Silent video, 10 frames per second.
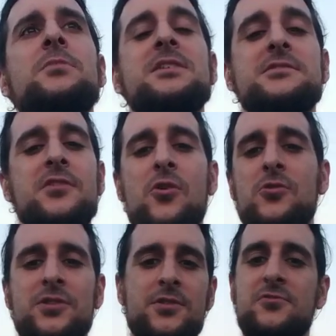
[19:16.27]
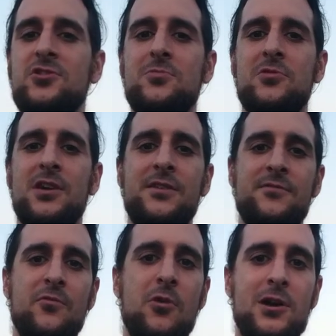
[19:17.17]
He's the only YouTuber I
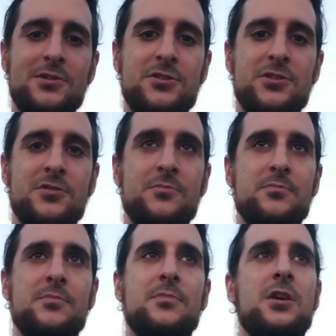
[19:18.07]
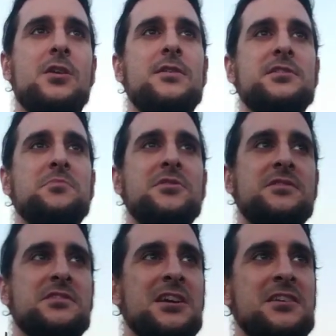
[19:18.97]
even watch.
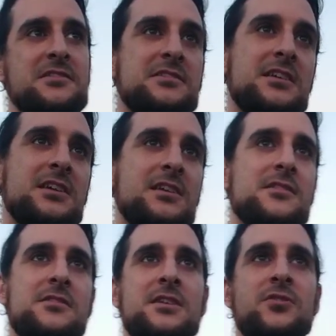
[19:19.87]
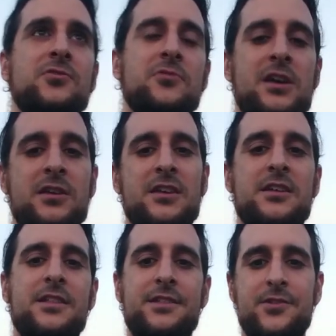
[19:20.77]
Spirit Science, they do
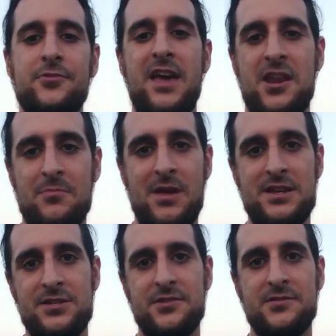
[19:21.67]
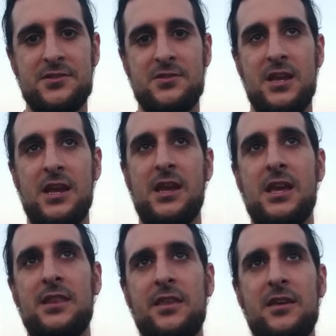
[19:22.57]
little animations,
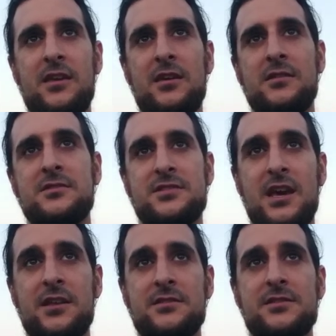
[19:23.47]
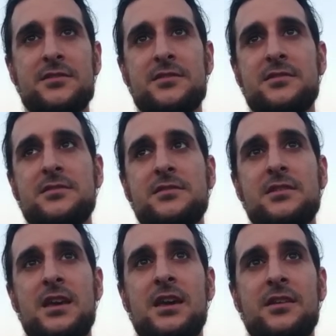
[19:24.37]
and they get scientists
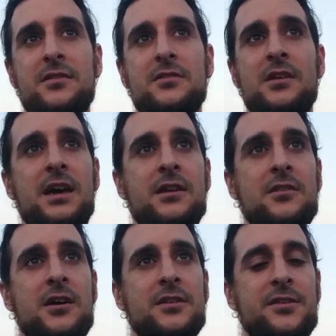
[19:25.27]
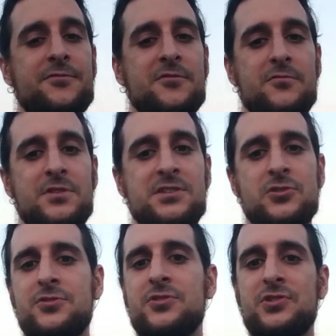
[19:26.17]
and a lot of different
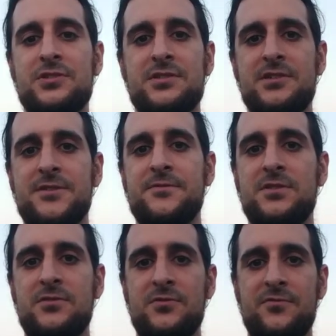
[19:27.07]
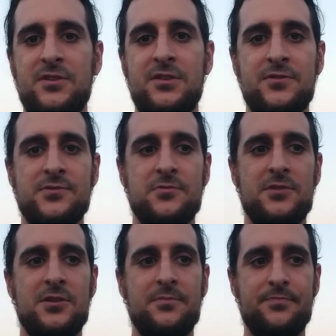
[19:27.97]
researchers and stuff to do videos
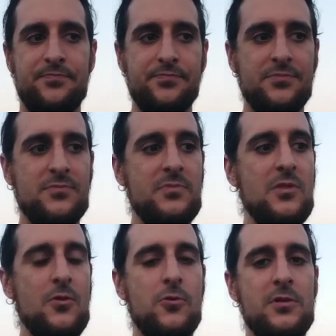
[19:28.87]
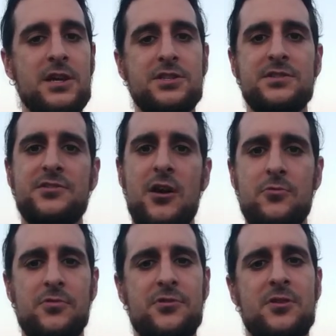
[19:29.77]
with them, or just
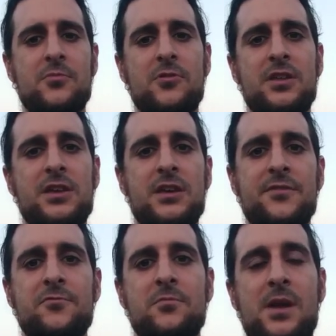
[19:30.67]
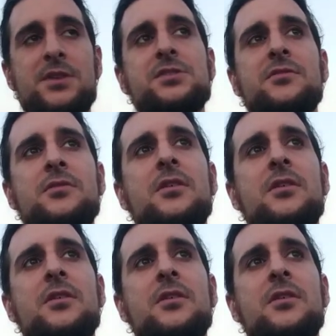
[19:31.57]
talk with them, or they get information,